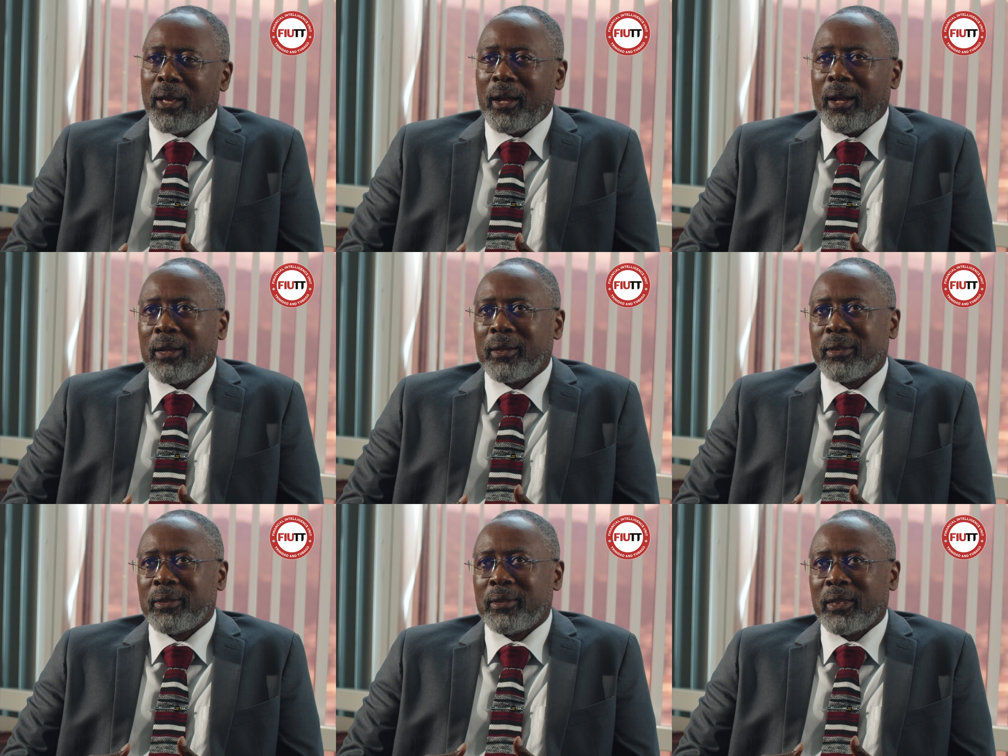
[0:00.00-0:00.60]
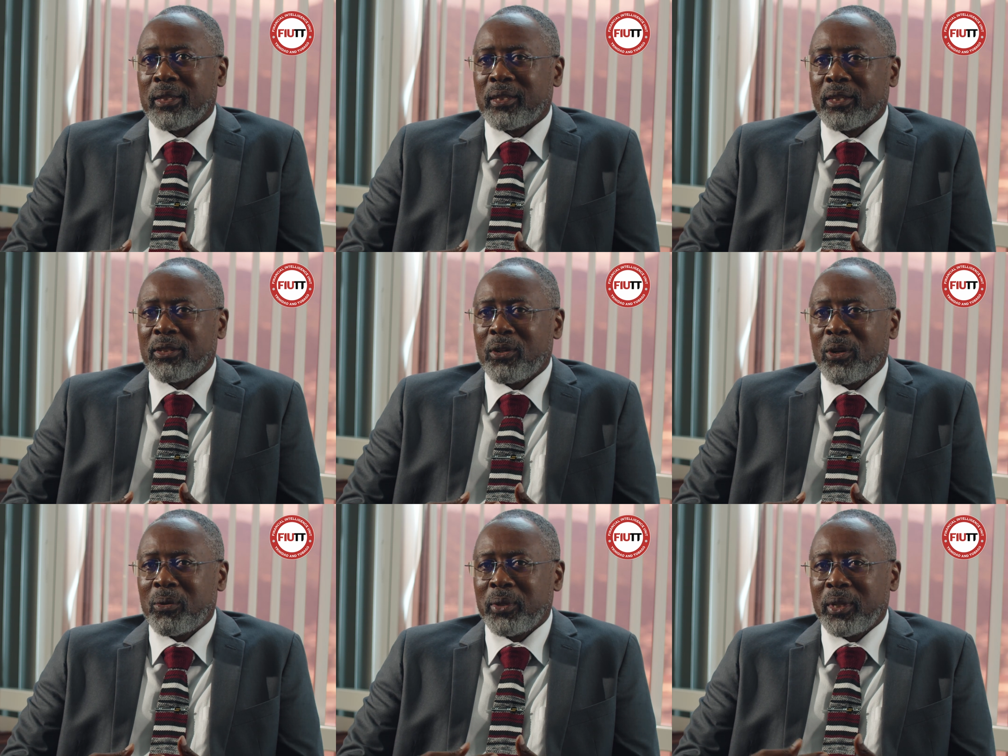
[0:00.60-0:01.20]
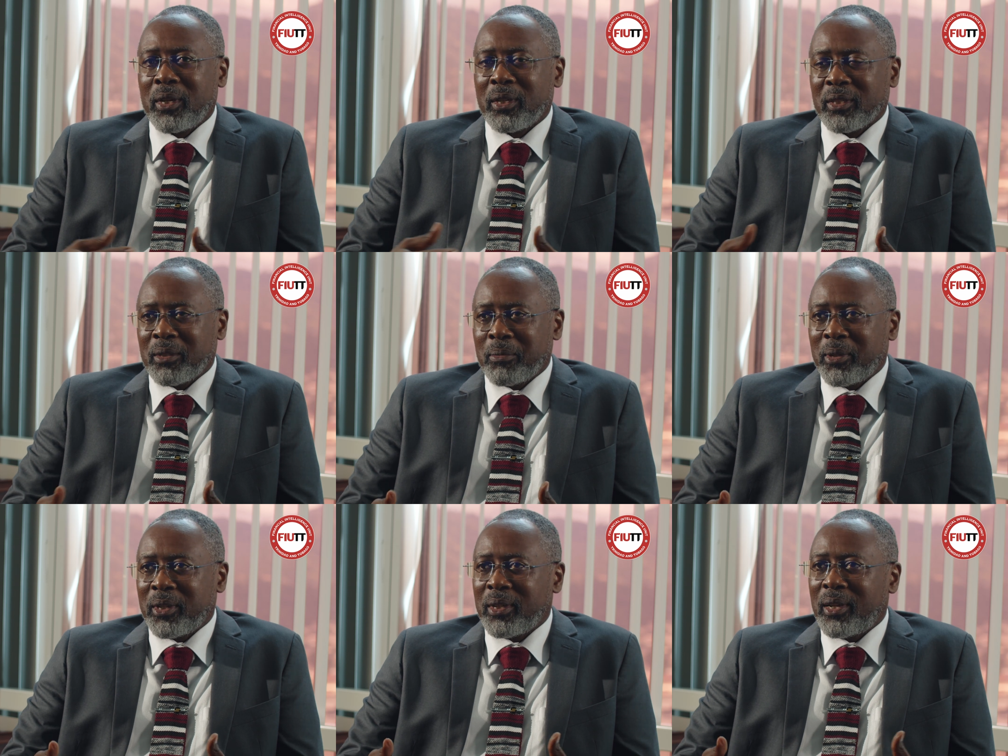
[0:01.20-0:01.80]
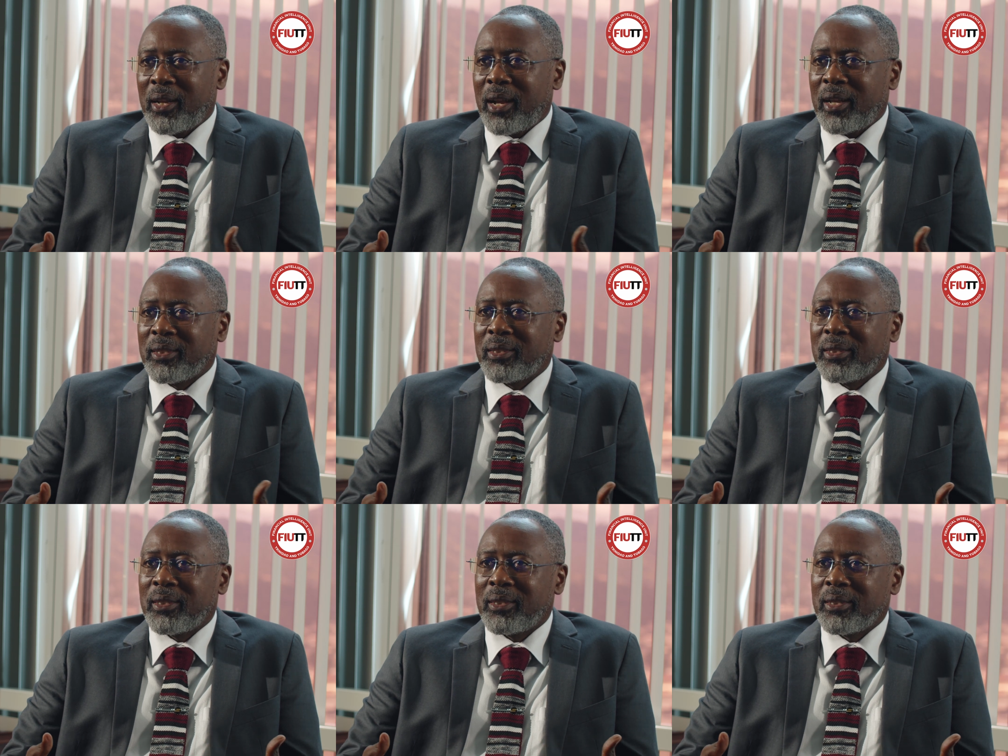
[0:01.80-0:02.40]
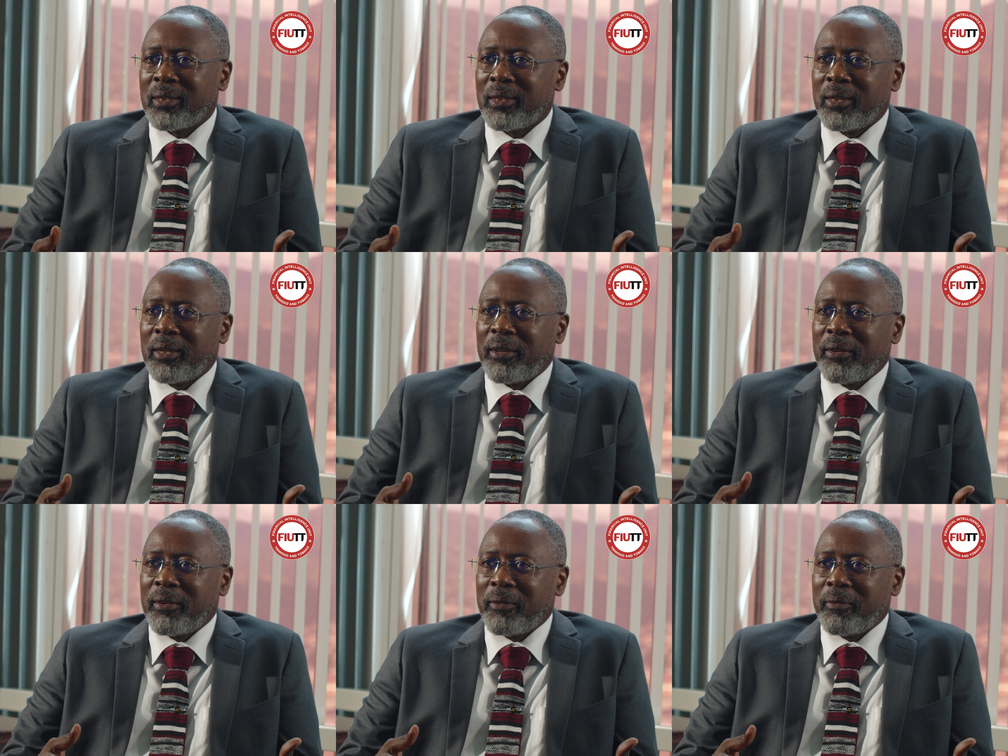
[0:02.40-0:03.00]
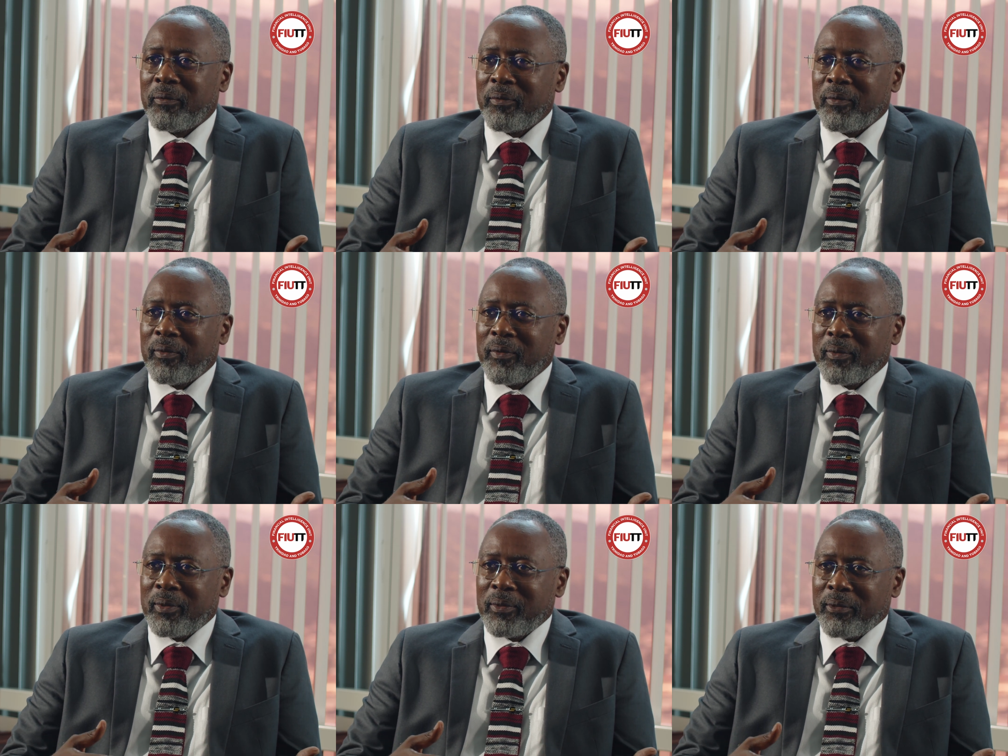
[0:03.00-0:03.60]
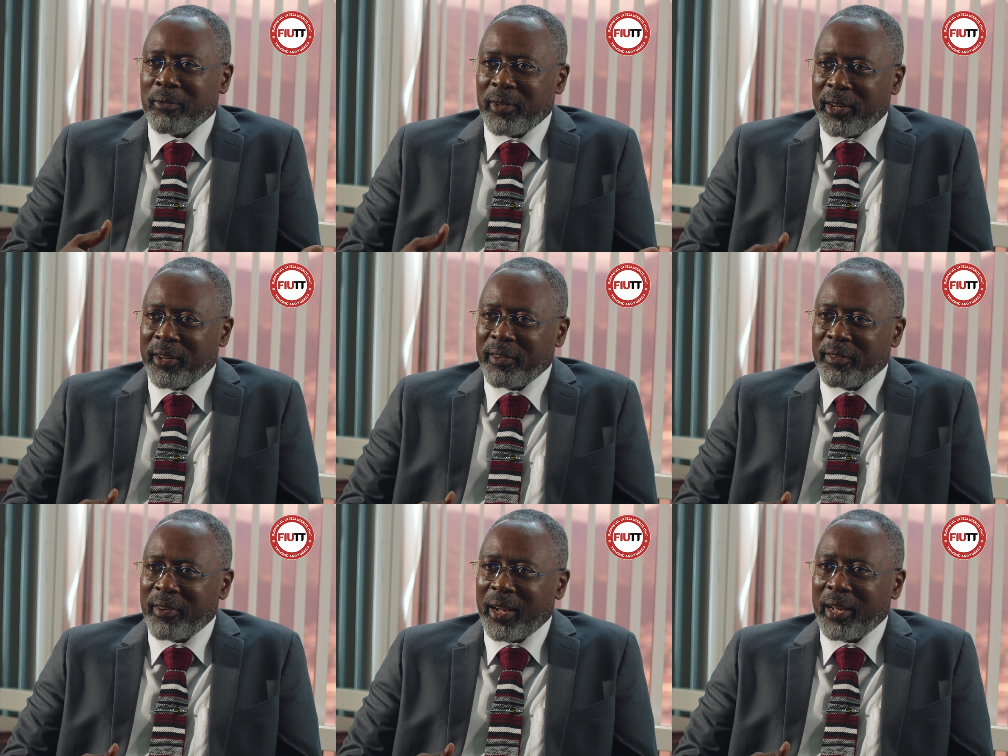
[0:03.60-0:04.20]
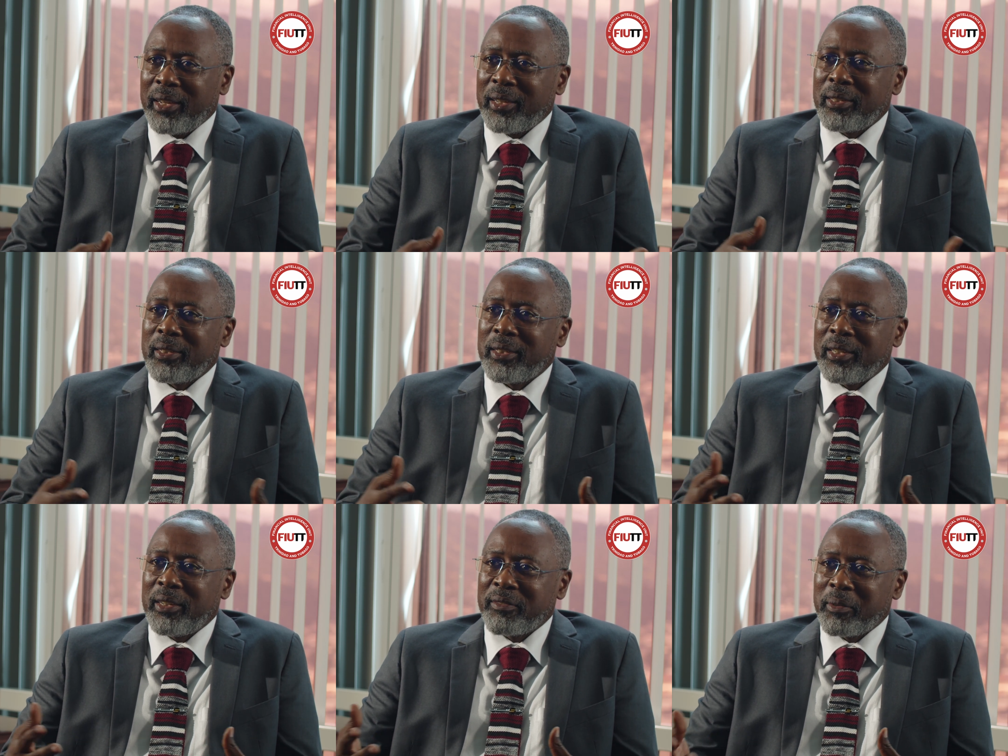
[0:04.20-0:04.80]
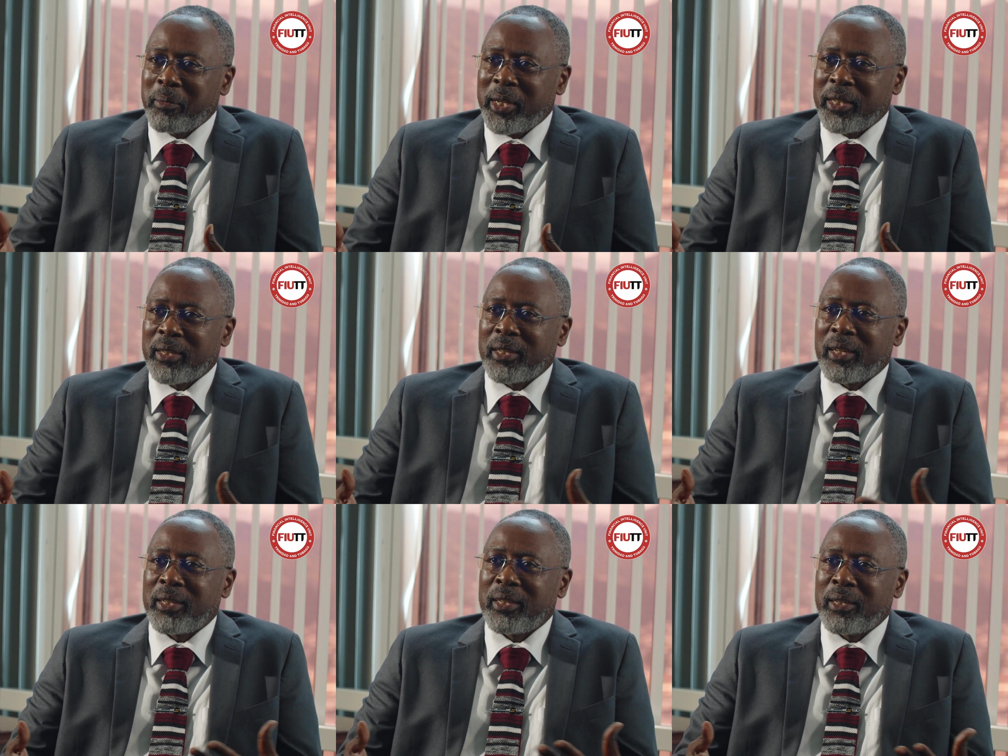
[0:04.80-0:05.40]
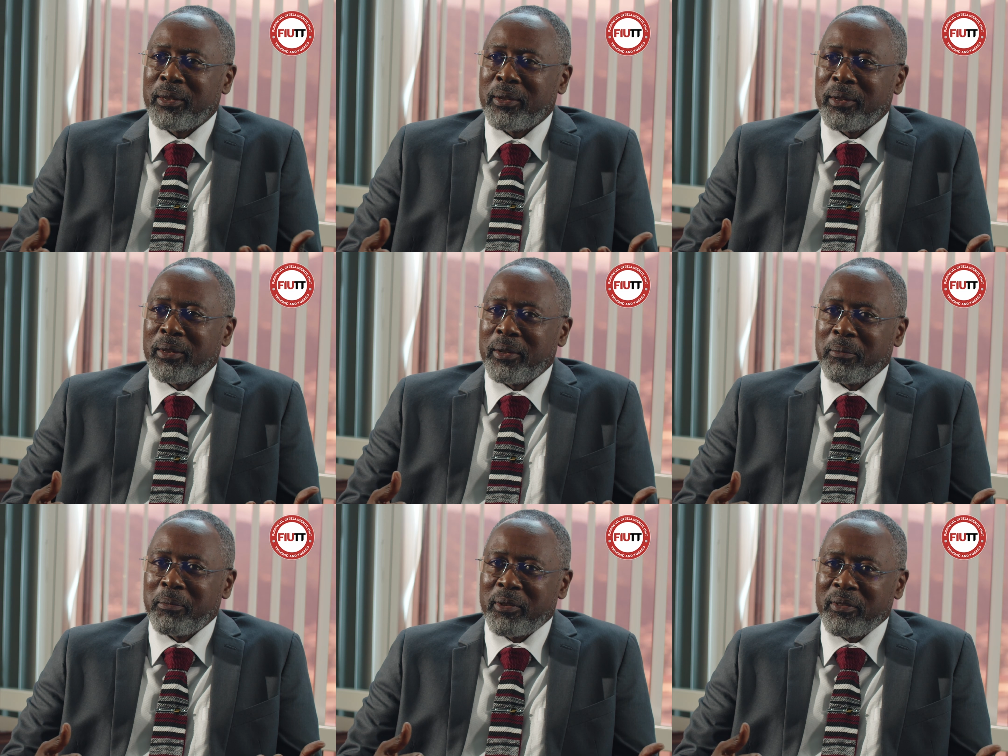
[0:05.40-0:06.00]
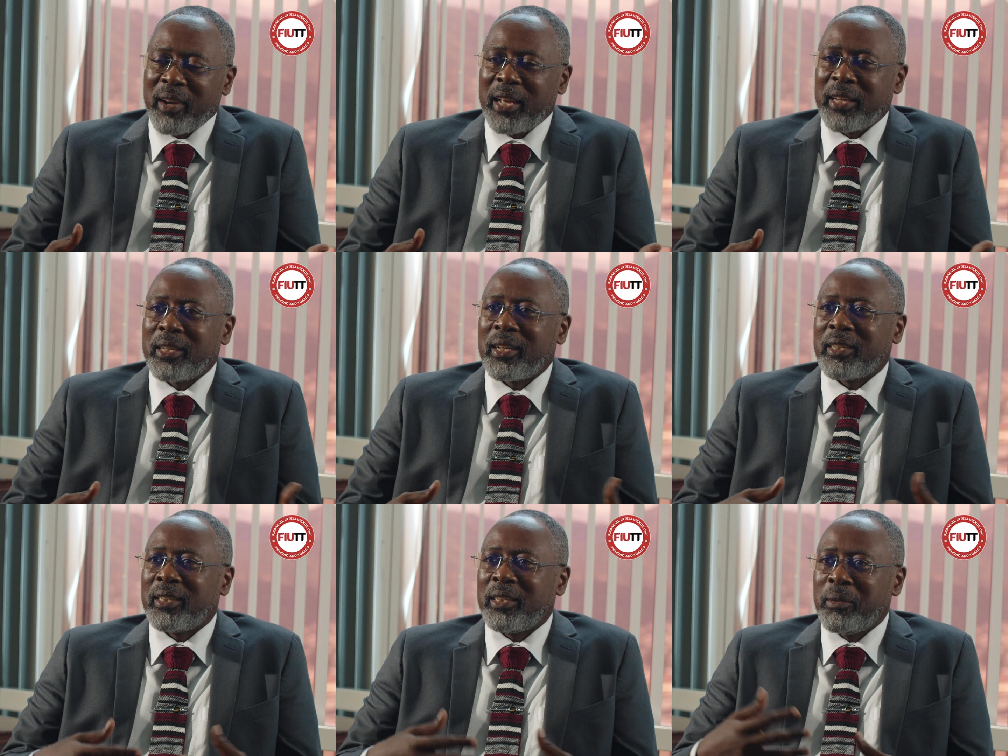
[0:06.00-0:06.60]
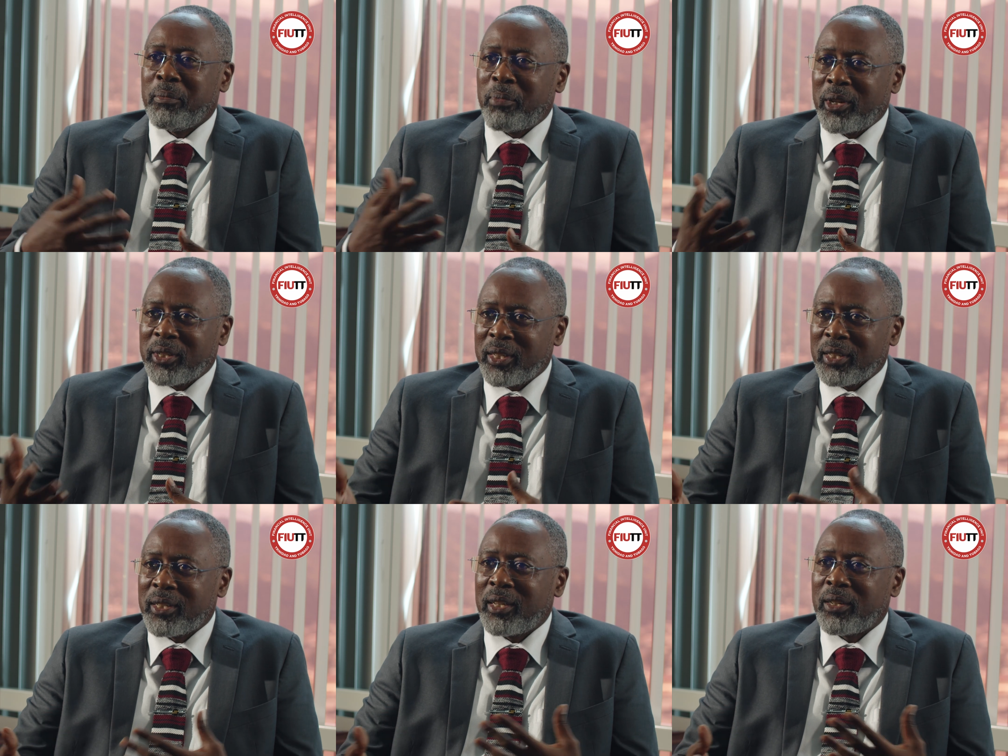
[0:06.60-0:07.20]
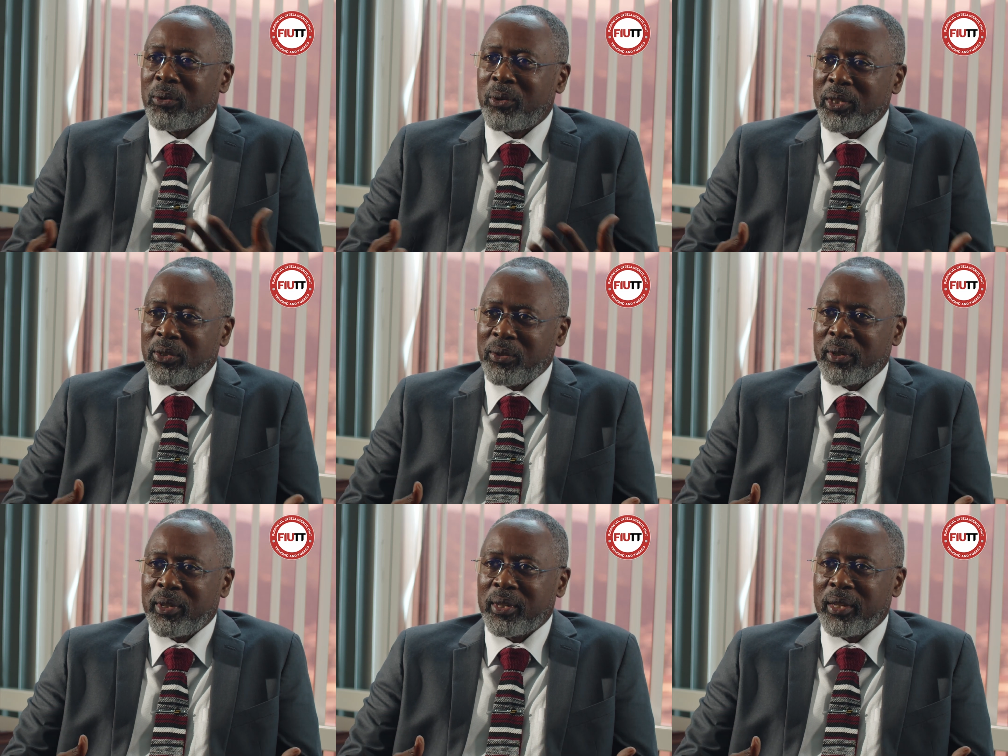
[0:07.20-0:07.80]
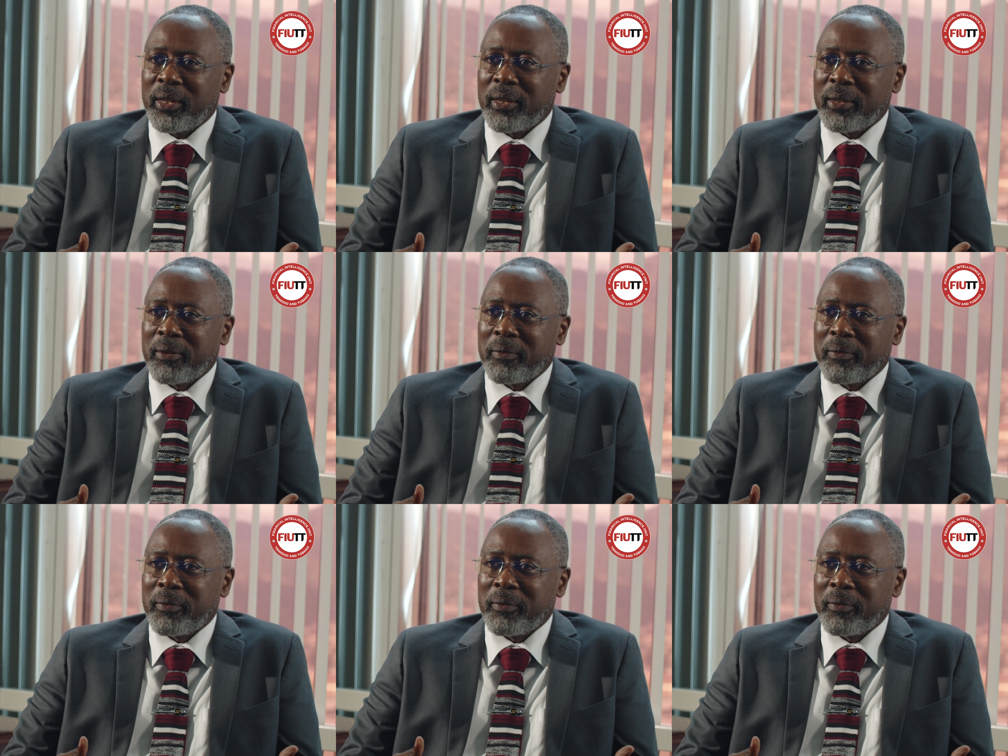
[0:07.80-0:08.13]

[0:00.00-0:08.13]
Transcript: And just as how the customer has to verify the information that they're providing and the deposits and all these sort of things,